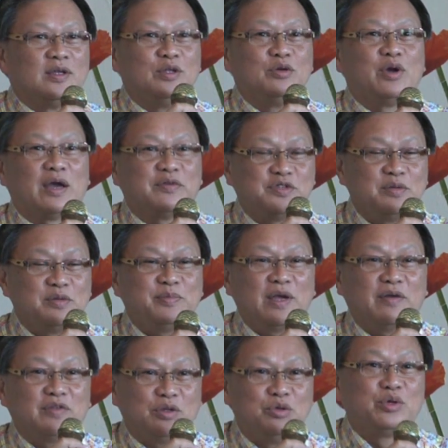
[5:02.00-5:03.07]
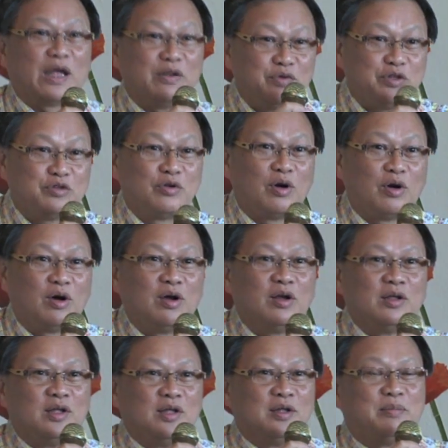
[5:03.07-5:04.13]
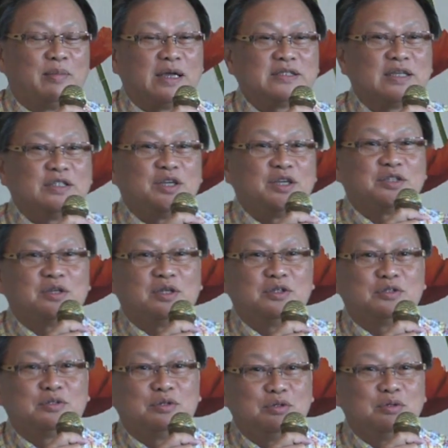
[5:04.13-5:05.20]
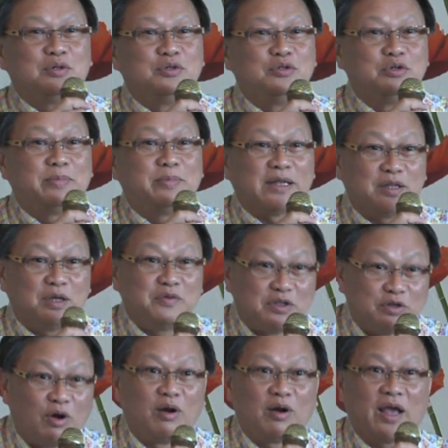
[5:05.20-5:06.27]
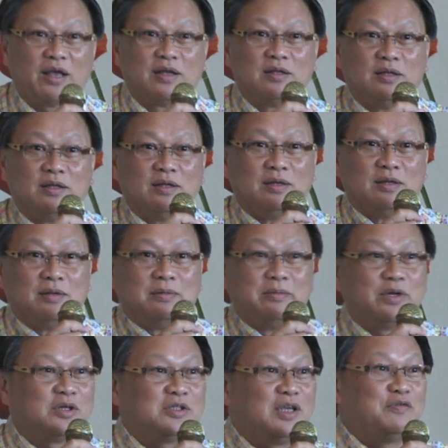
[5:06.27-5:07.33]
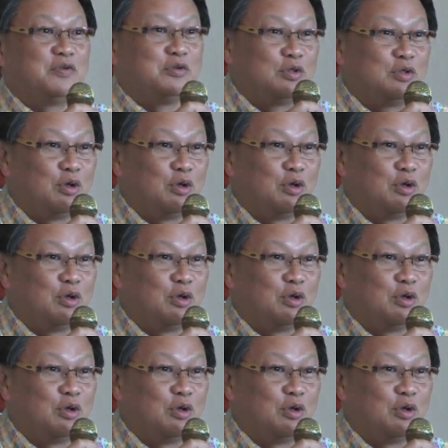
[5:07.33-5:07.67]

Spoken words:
you have CPF that you can withdraw. My suggestion is to you, you better withdraw, right? Because if you